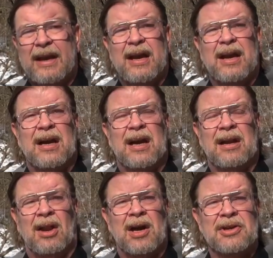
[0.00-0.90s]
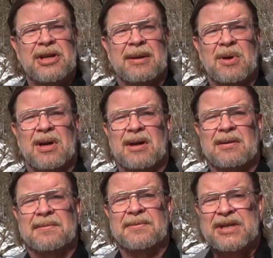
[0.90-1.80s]
A large number of
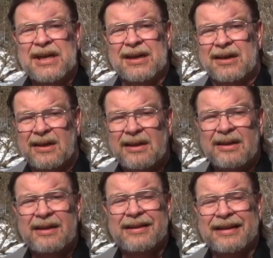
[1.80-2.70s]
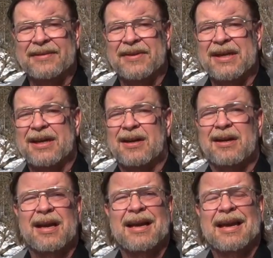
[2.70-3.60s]
deer live in here.
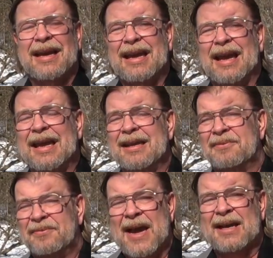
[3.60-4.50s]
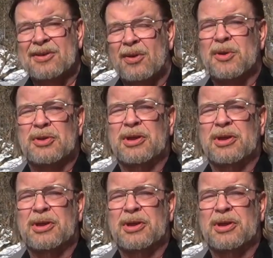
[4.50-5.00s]
In fact, almost to the